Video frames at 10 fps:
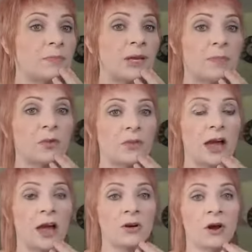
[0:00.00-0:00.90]
people
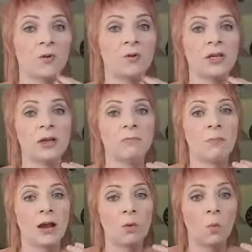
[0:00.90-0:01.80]
that not only
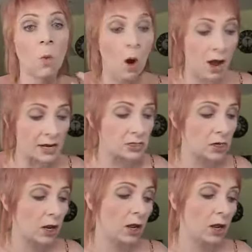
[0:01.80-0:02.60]
might want